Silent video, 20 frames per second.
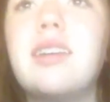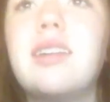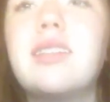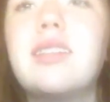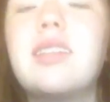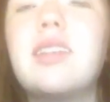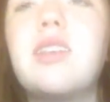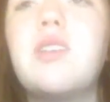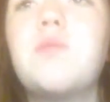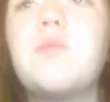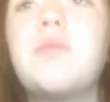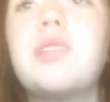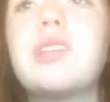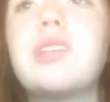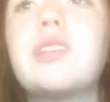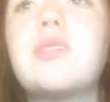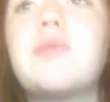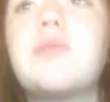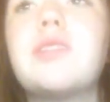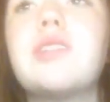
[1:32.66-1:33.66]
It's a human
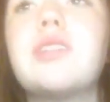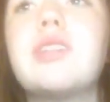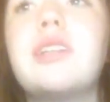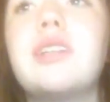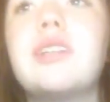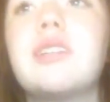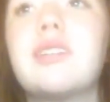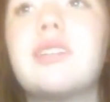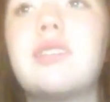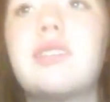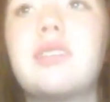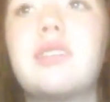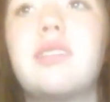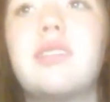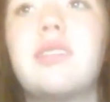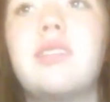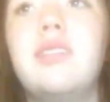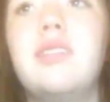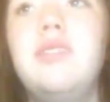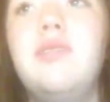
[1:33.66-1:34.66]
experience.
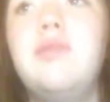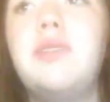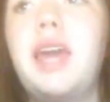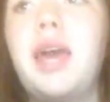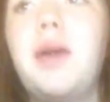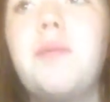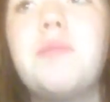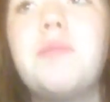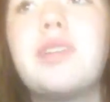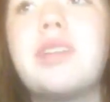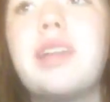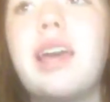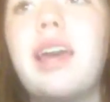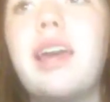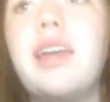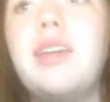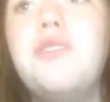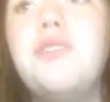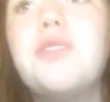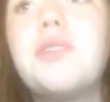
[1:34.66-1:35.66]
You can't
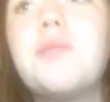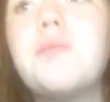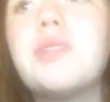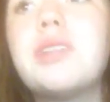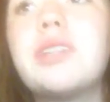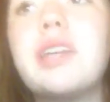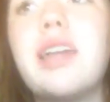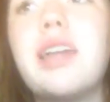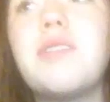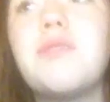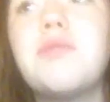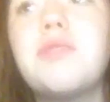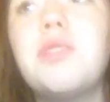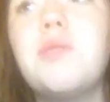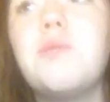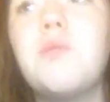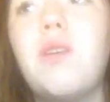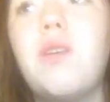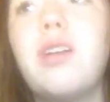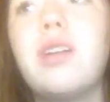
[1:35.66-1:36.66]
pretend, you can pretend all
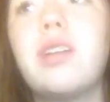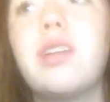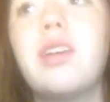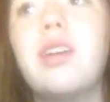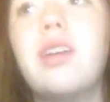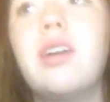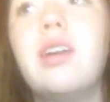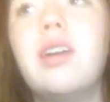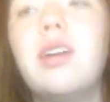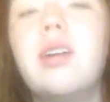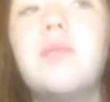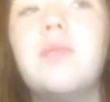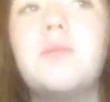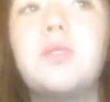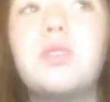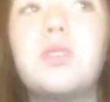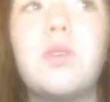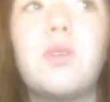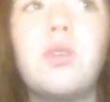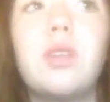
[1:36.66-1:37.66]
you want,
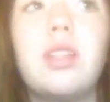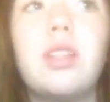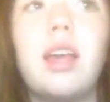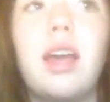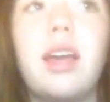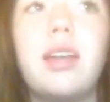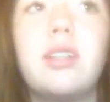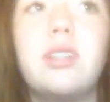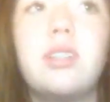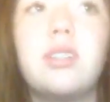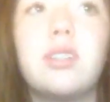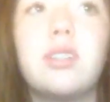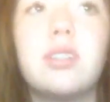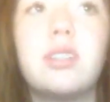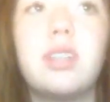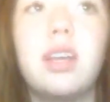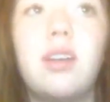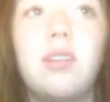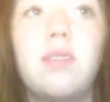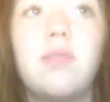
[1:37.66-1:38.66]
but you're only lying to
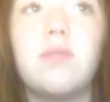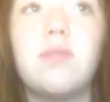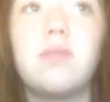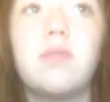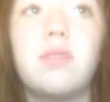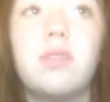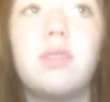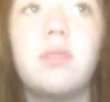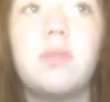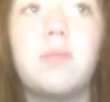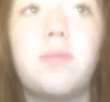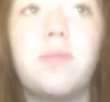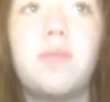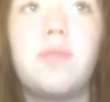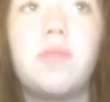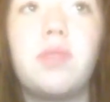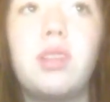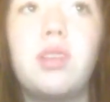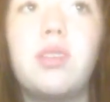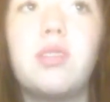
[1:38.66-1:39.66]
yourself.
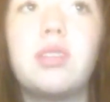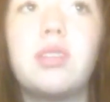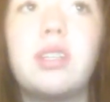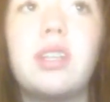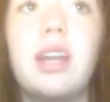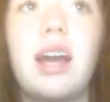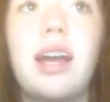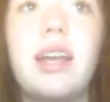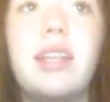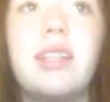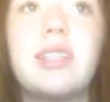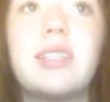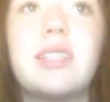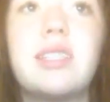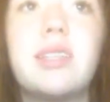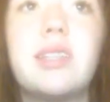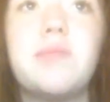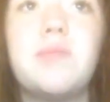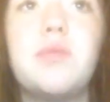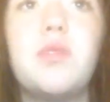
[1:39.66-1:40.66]
You're denying the
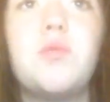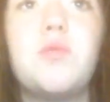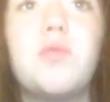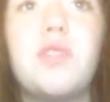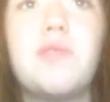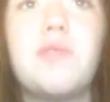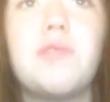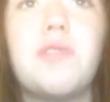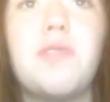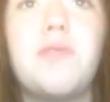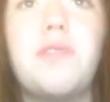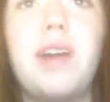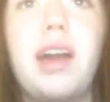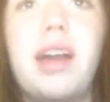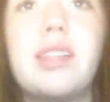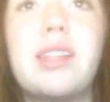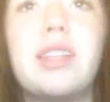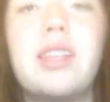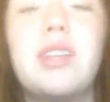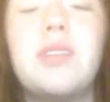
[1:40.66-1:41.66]
simple and wonderful
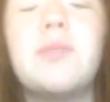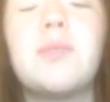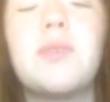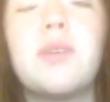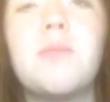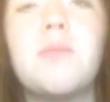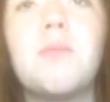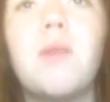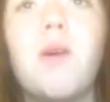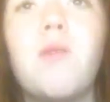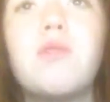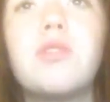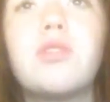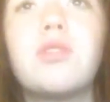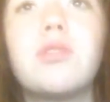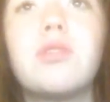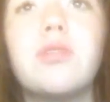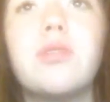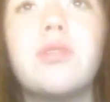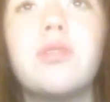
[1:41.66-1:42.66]
fact that you are
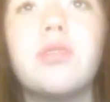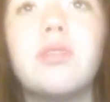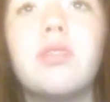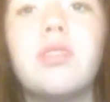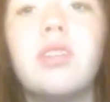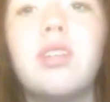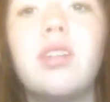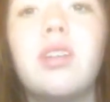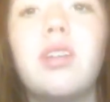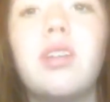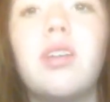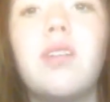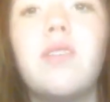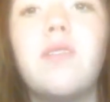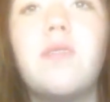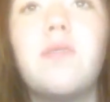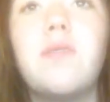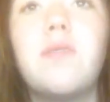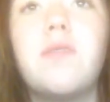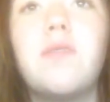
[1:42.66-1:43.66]
emotional
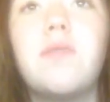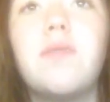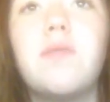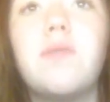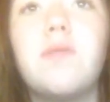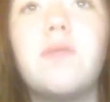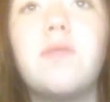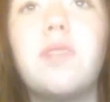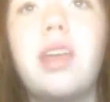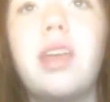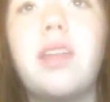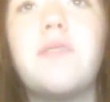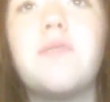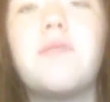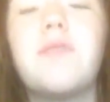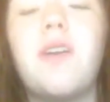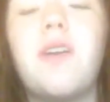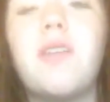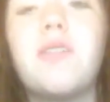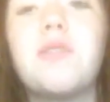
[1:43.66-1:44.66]
and
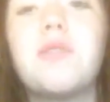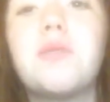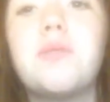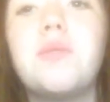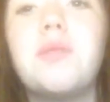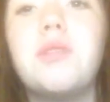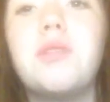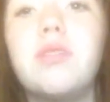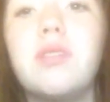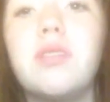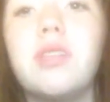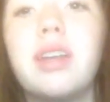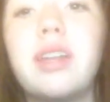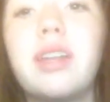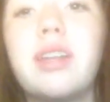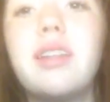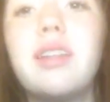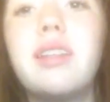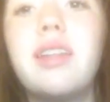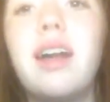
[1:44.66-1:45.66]
vulnerable
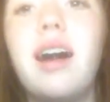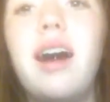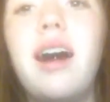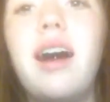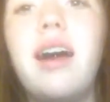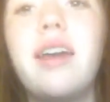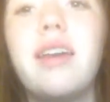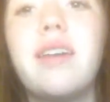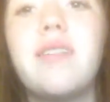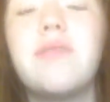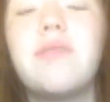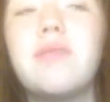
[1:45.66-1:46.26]
and alive.